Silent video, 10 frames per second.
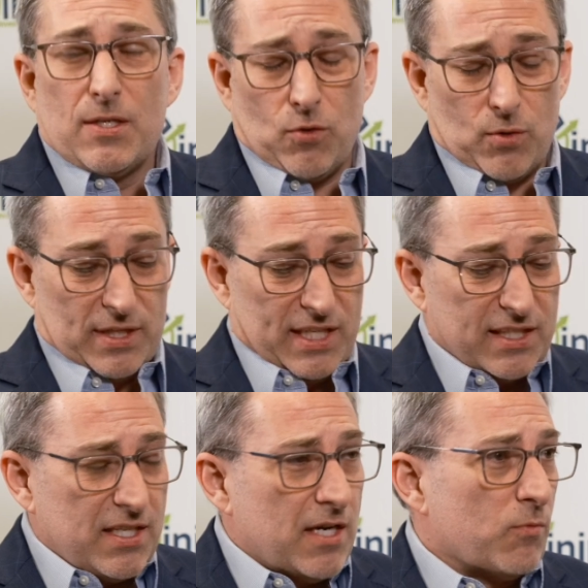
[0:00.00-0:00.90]
So
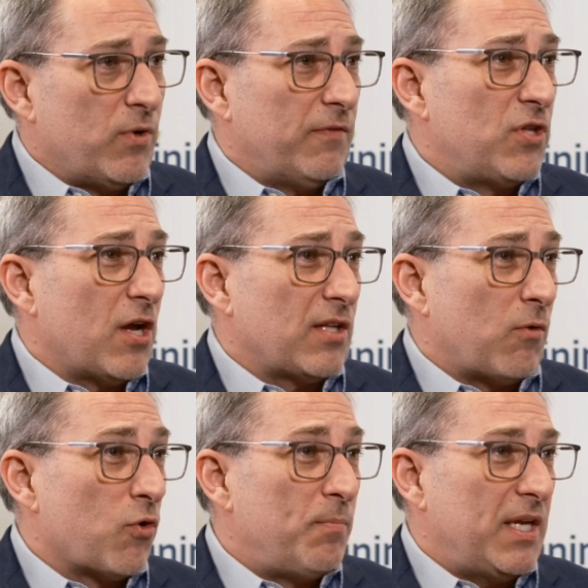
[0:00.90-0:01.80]
this year we've done
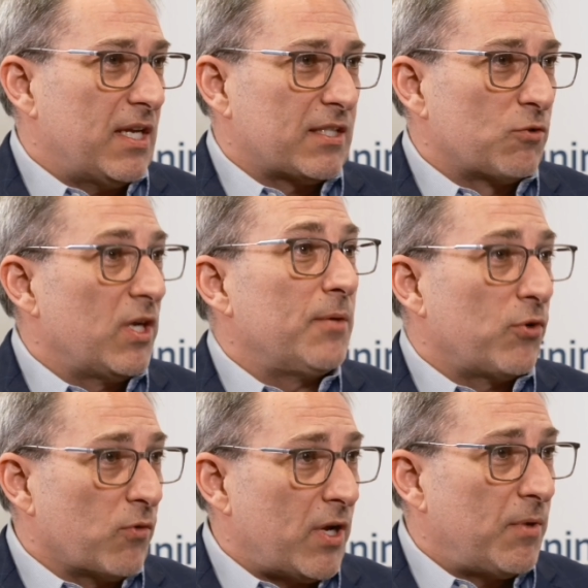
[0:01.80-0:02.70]
our biggest drilling
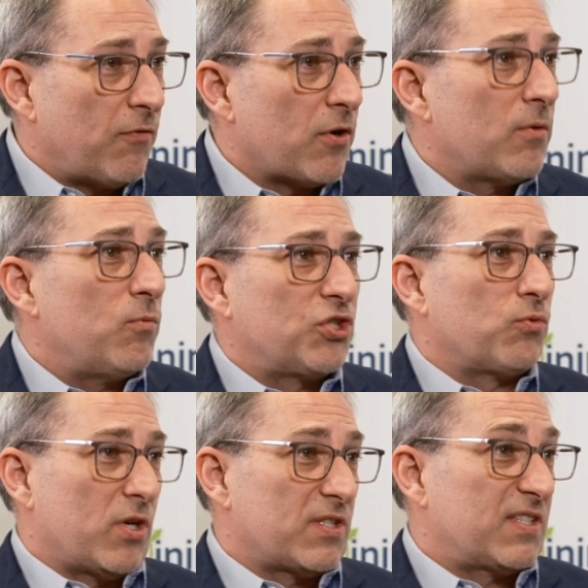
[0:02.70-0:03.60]
program ever, which
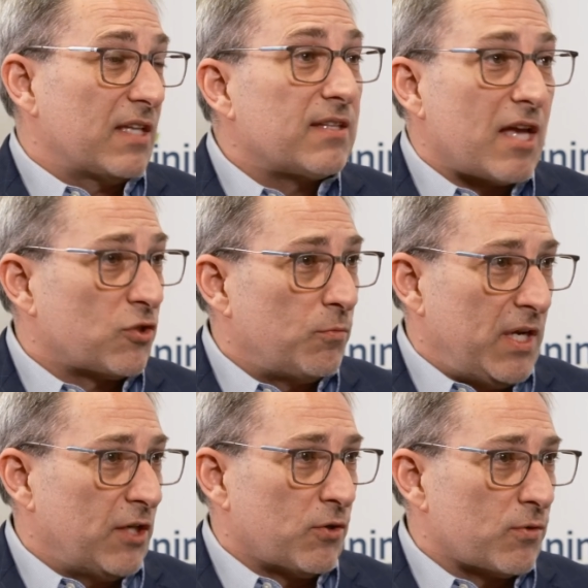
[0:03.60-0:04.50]
was 10,000
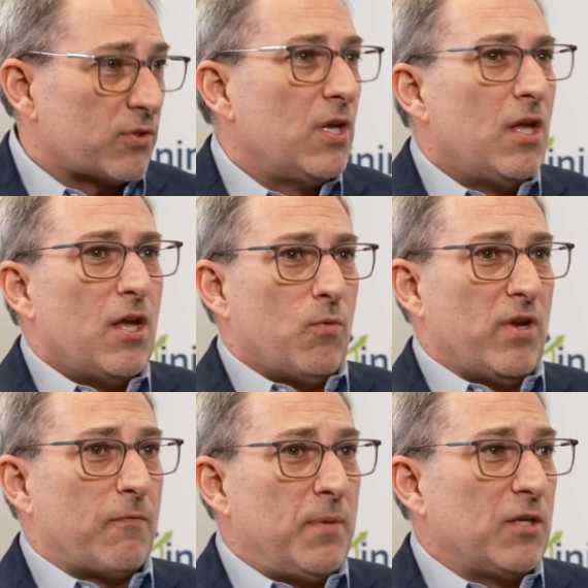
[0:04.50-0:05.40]
meters.
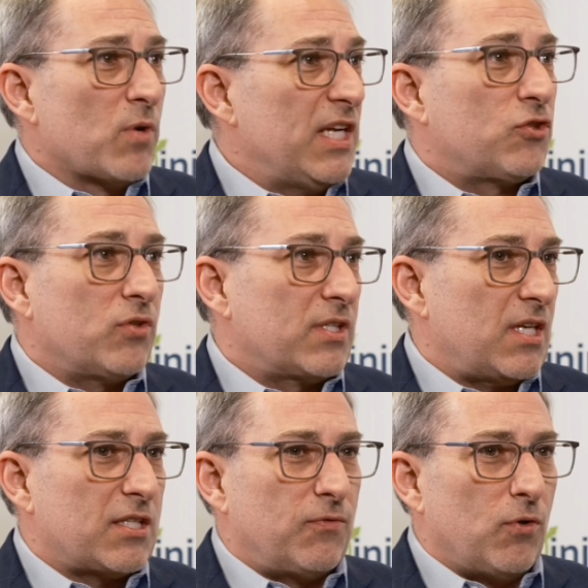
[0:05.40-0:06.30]
We have been really
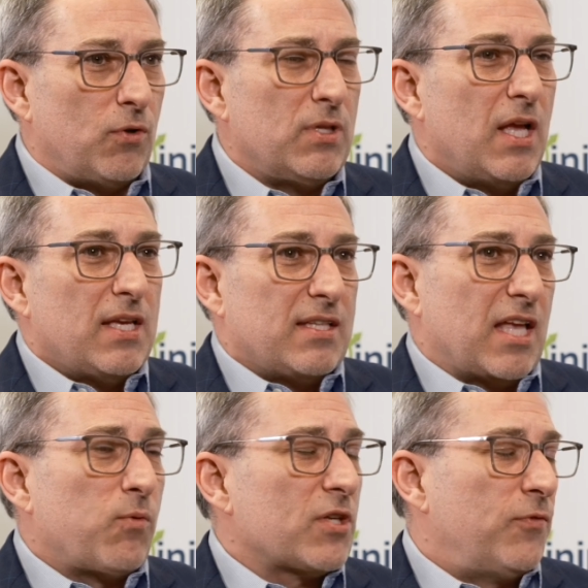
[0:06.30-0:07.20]
successful.
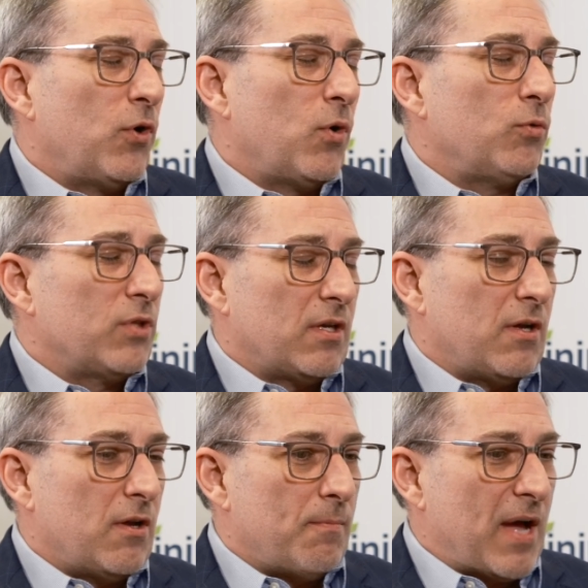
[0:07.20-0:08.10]
That was followed
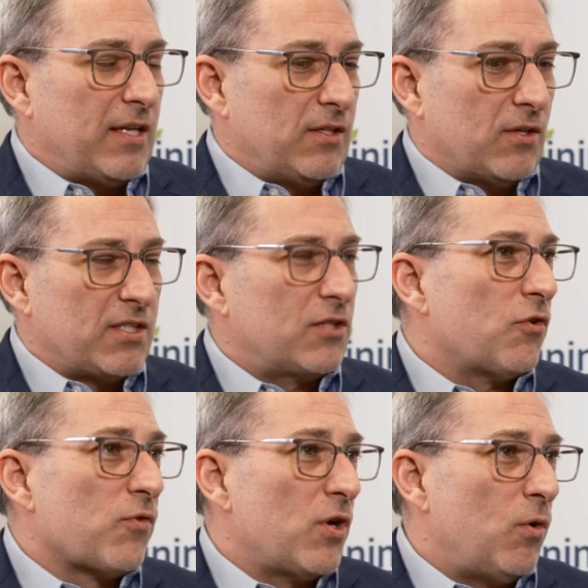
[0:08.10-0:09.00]
uh, by the
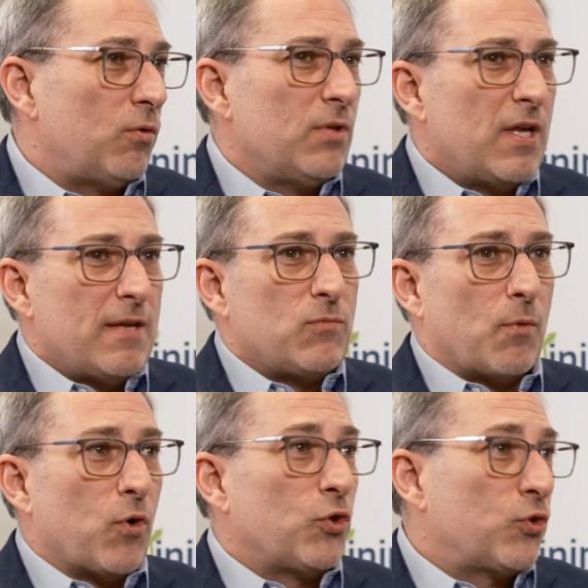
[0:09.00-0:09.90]
Discovery Hole
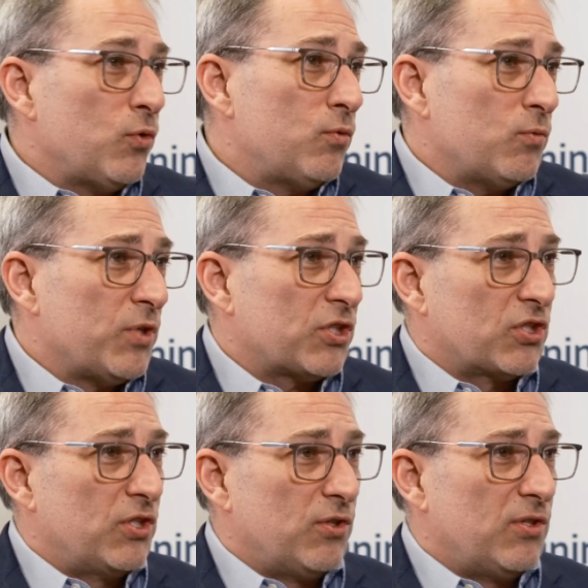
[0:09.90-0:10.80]
number two,
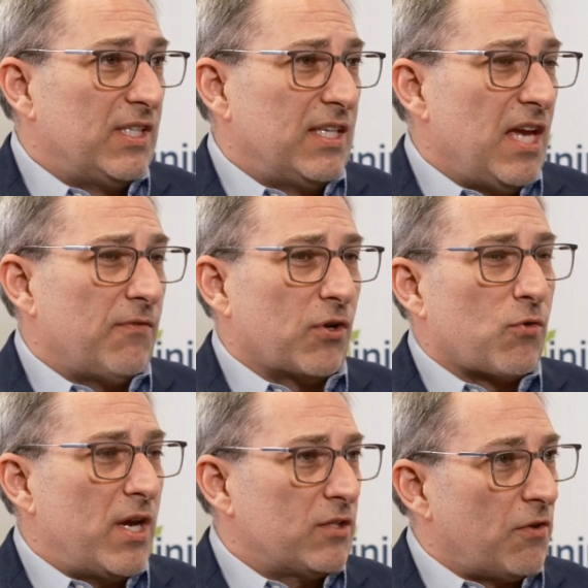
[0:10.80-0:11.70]
which gave a
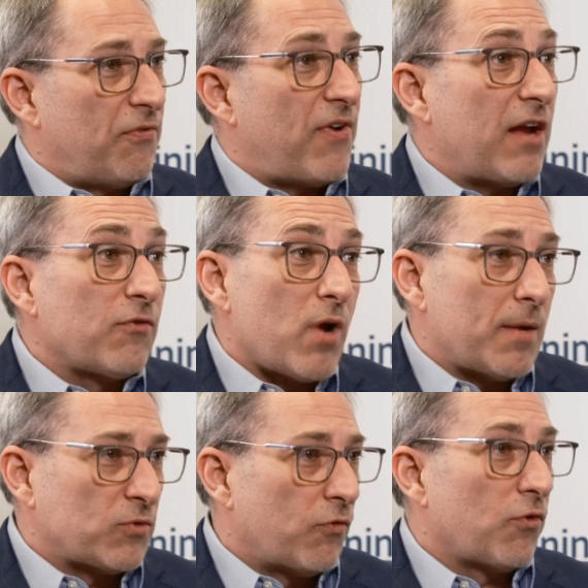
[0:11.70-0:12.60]
grade of five
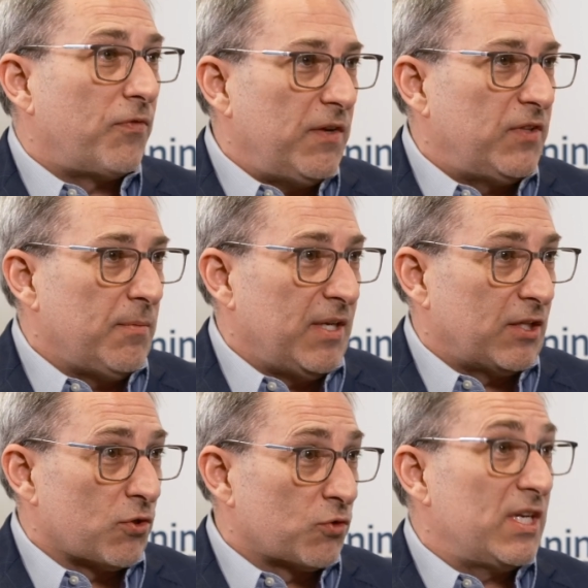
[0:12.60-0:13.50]
grams over 50
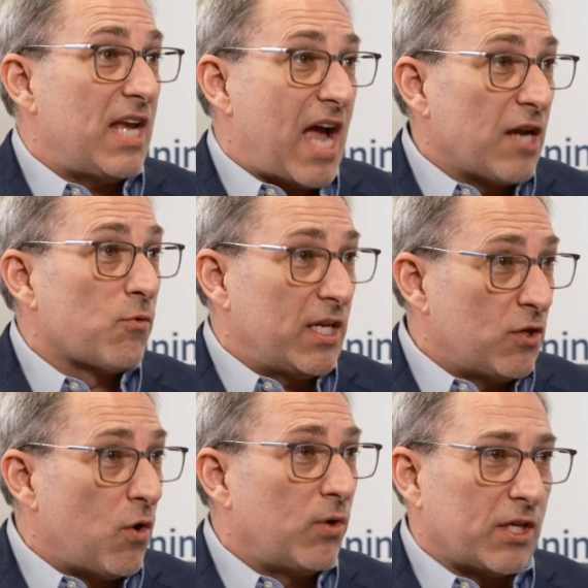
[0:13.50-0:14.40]
meters, really high
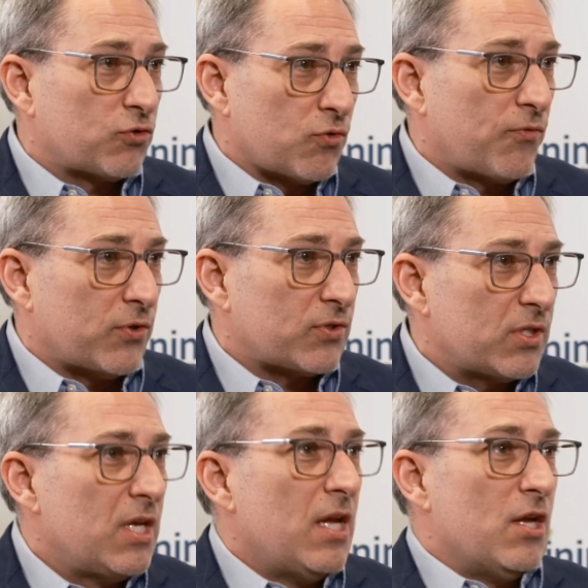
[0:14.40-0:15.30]
grade gold at
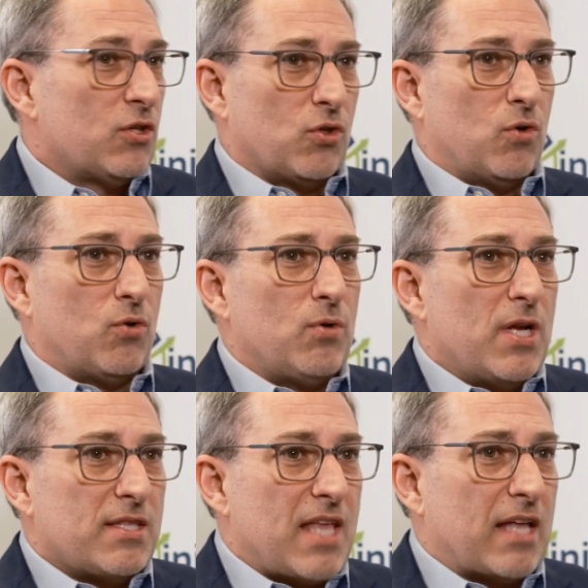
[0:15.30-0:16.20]
surface. So
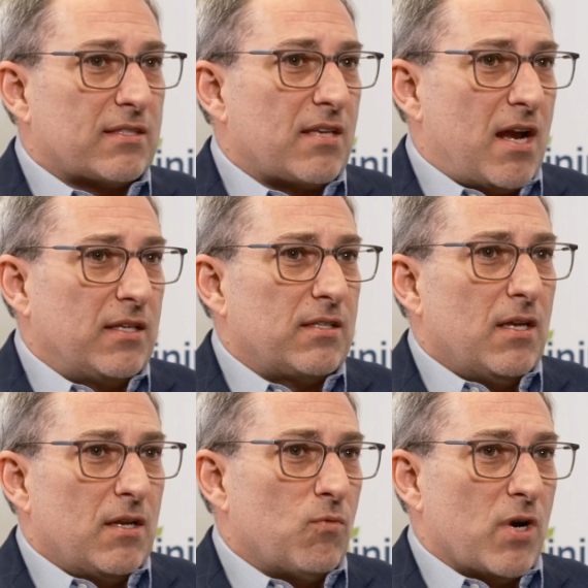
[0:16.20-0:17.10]
that site
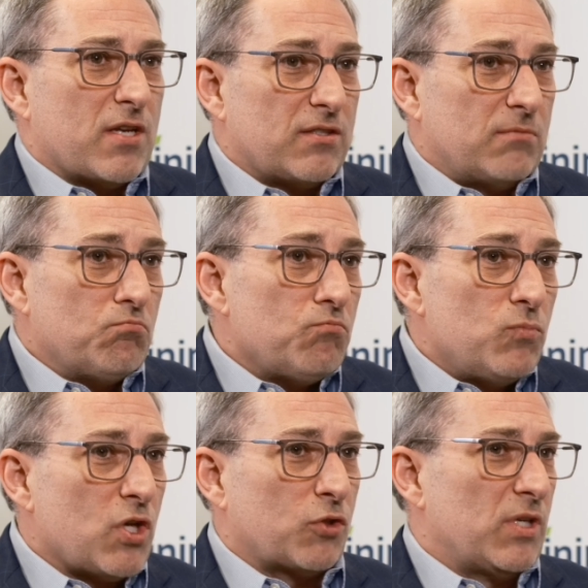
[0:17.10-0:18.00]
was
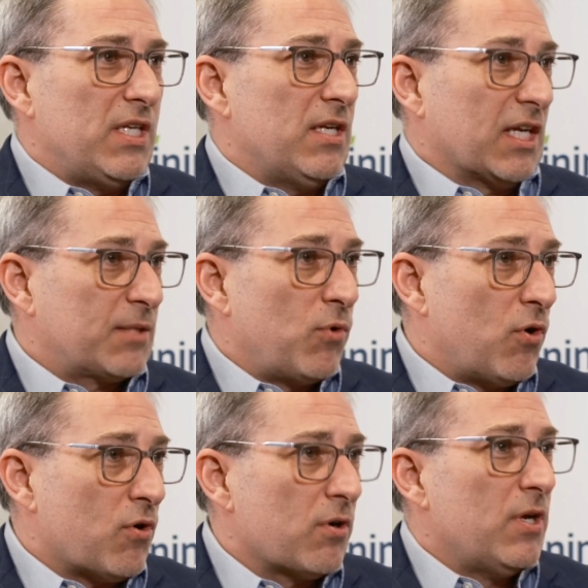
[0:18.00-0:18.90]
not really
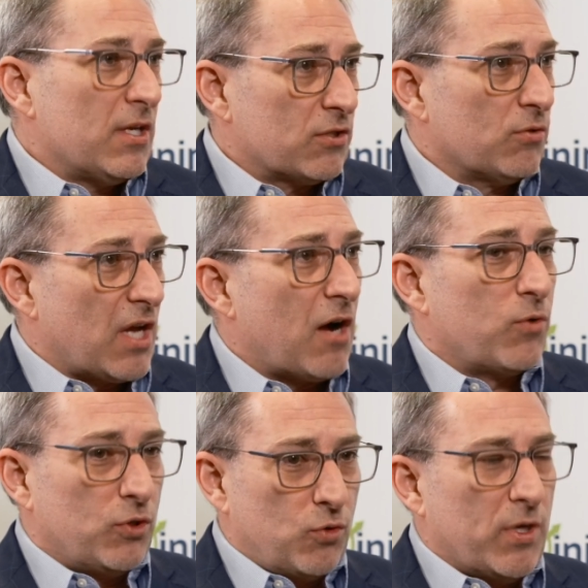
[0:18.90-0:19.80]
explored. So now
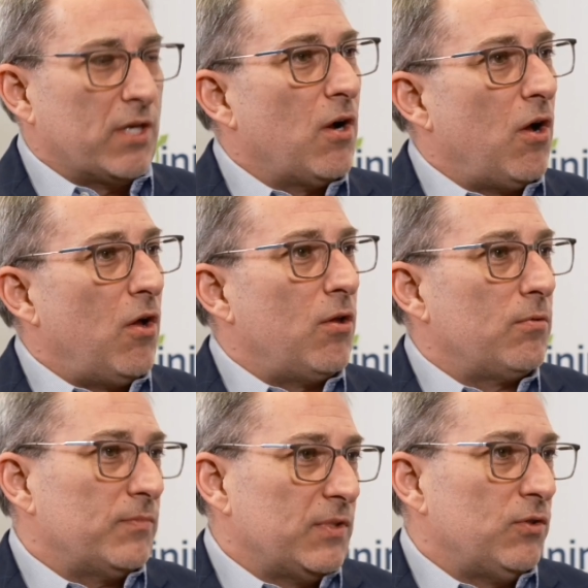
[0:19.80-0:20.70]
we're doing
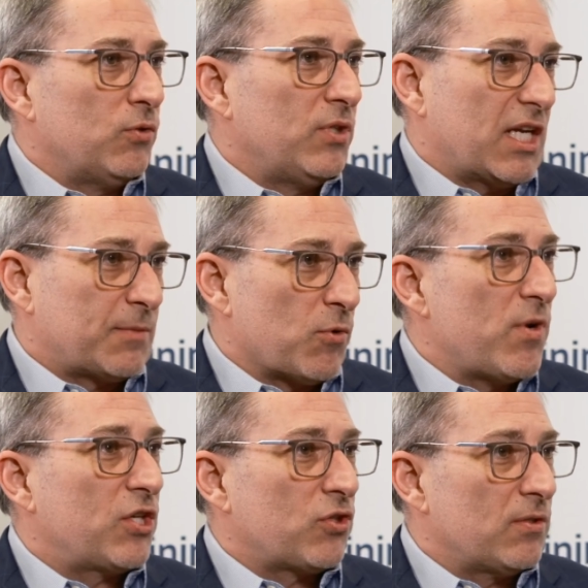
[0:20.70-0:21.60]
all, you know, the
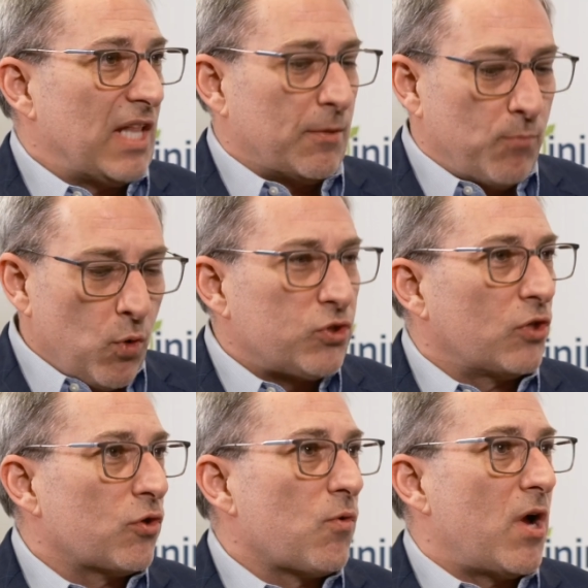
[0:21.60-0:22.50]
exploration, like boots
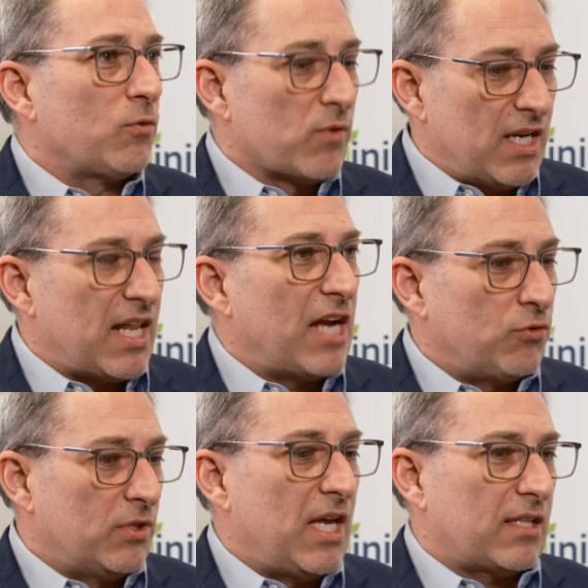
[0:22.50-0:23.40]
on the ground, really like
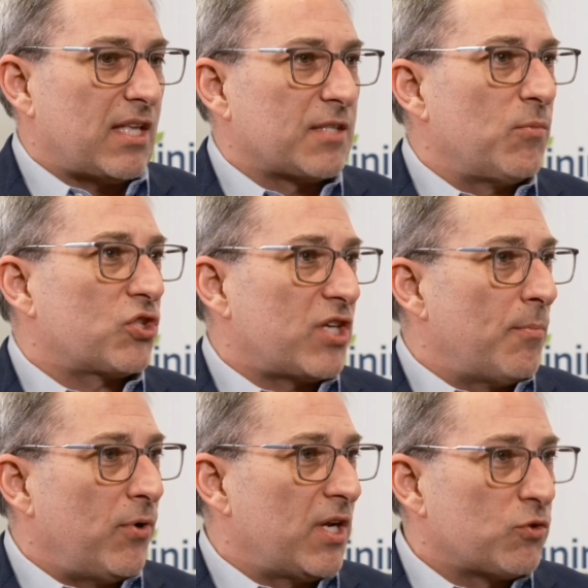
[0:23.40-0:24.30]
to get as much
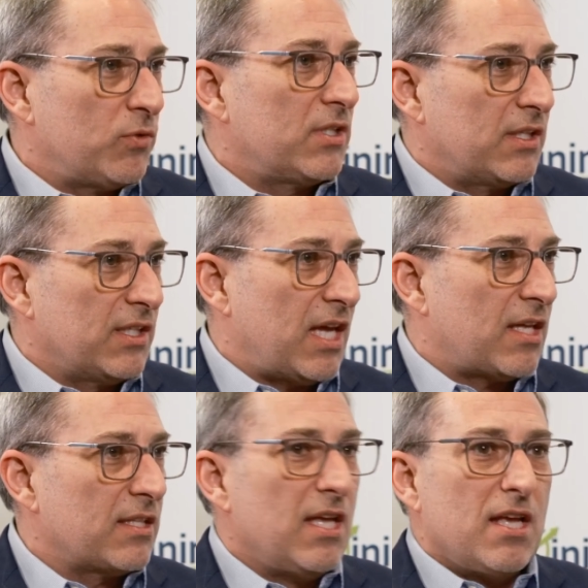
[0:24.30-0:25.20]
sample as we
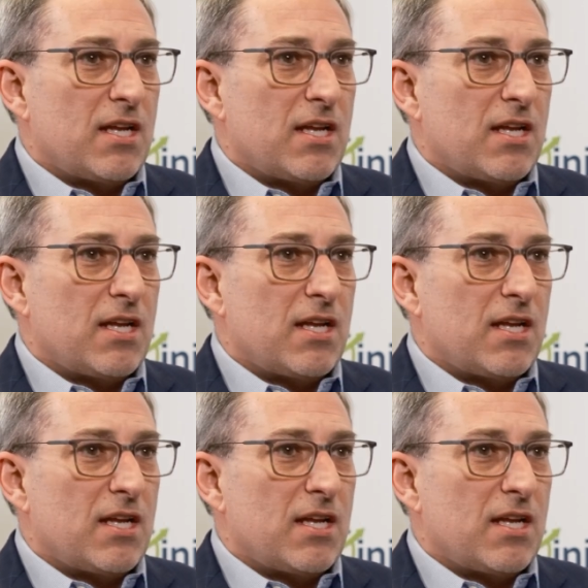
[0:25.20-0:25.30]
can